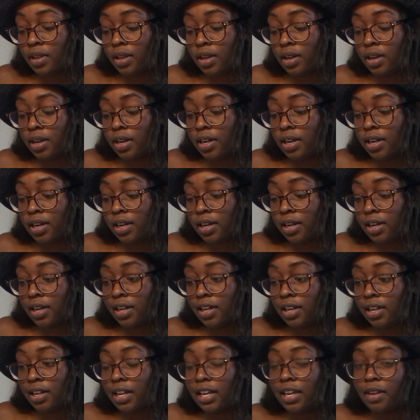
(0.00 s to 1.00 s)

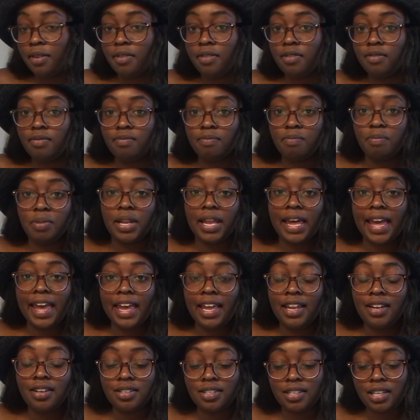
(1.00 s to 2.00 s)
like
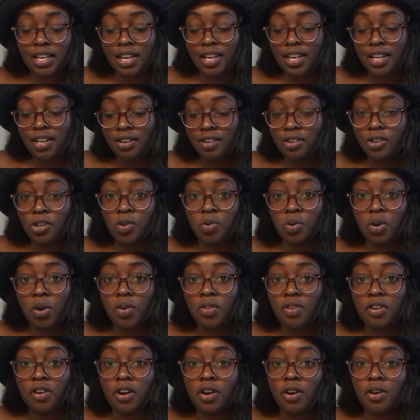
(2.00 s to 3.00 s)
plant and grow
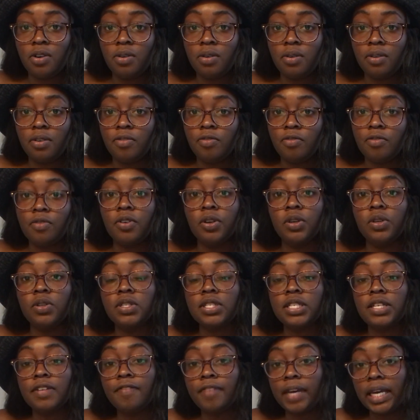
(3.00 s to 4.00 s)
their own
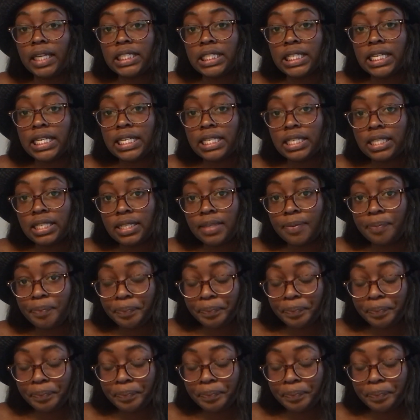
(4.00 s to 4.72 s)
fruits and veggies.